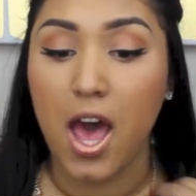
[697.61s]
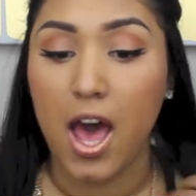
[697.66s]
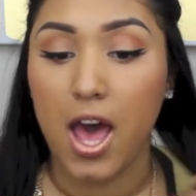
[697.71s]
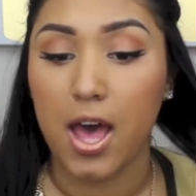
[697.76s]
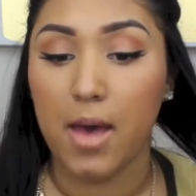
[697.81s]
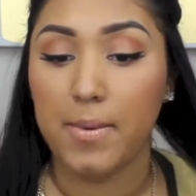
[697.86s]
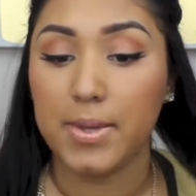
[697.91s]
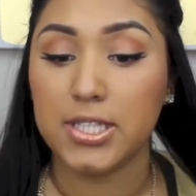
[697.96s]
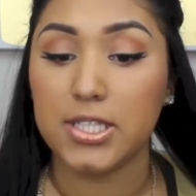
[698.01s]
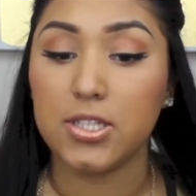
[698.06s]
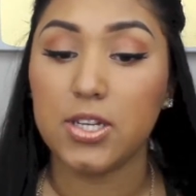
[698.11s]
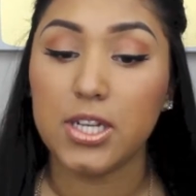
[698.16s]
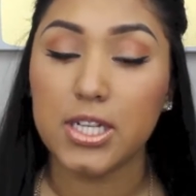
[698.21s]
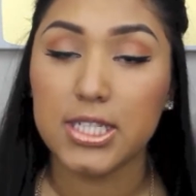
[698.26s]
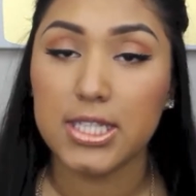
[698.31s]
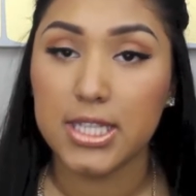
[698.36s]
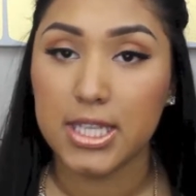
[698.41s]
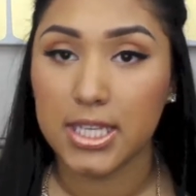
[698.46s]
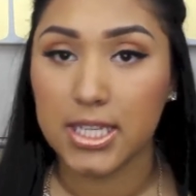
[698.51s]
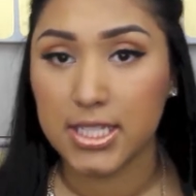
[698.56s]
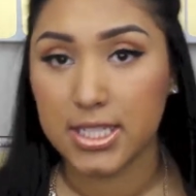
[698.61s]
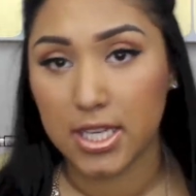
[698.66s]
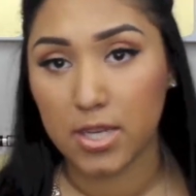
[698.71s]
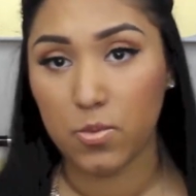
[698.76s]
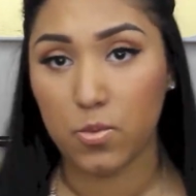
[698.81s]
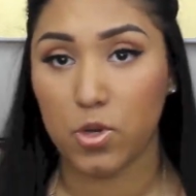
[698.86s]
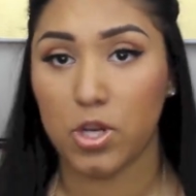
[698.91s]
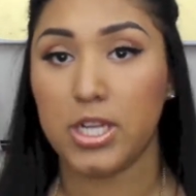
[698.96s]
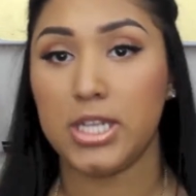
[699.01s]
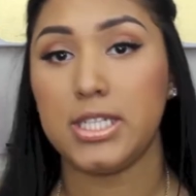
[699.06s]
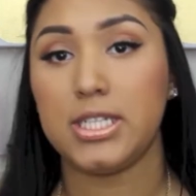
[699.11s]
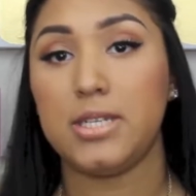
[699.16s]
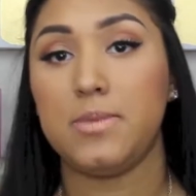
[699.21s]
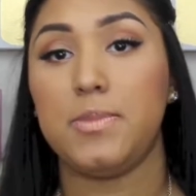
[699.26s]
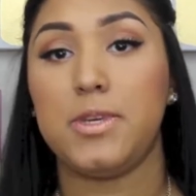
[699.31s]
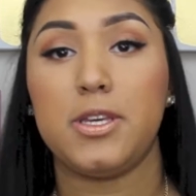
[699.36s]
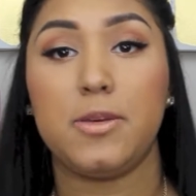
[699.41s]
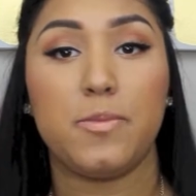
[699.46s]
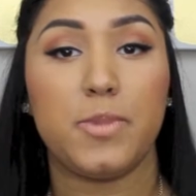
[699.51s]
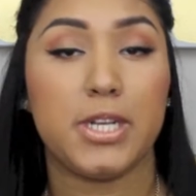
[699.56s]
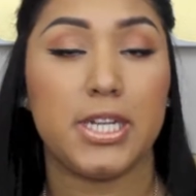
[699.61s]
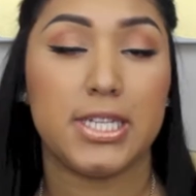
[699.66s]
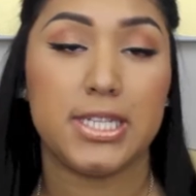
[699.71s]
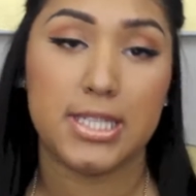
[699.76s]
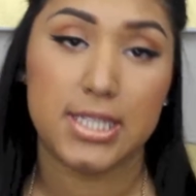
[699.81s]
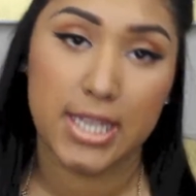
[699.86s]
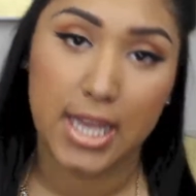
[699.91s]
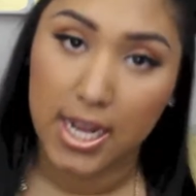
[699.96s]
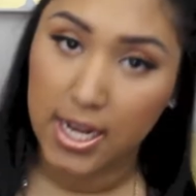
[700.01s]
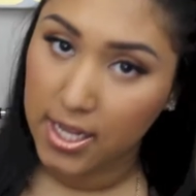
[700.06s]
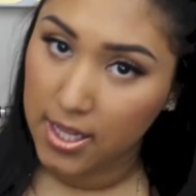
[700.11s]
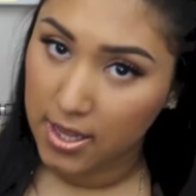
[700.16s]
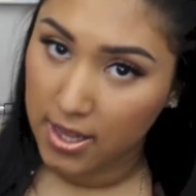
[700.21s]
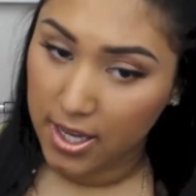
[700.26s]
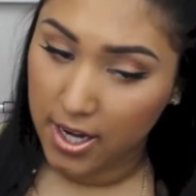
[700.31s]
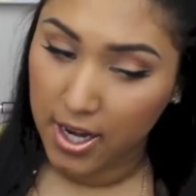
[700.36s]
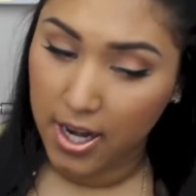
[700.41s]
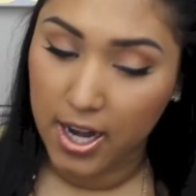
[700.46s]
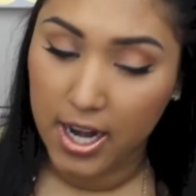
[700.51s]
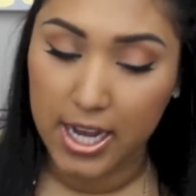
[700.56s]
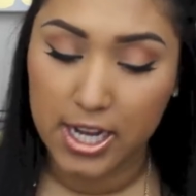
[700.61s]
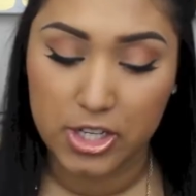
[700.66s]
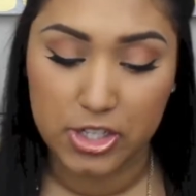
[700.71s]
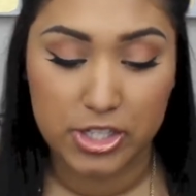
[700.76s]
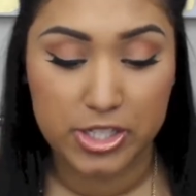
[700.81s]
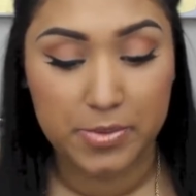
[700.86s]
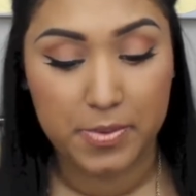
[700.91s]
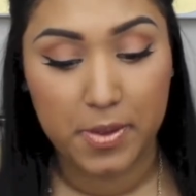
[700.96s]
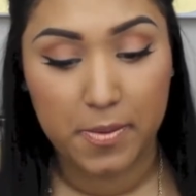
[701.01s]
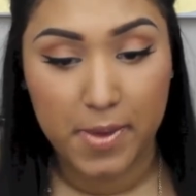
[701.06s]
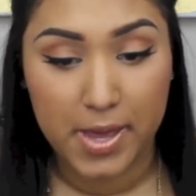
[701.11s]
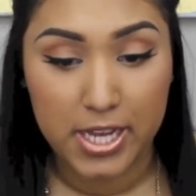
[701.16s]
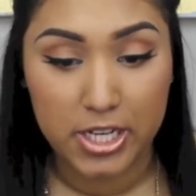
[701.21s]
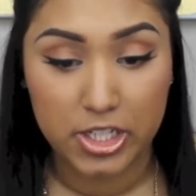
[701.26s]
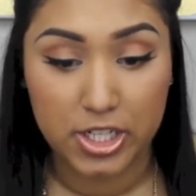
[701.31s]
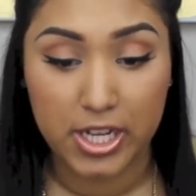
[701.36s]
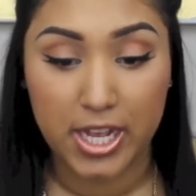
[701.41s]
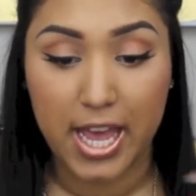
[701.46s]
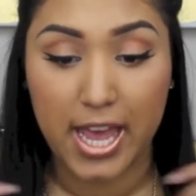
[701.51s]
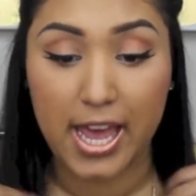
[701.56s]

Um, it's not as thick as I want it to be, but it's getting there. I just need to be patient.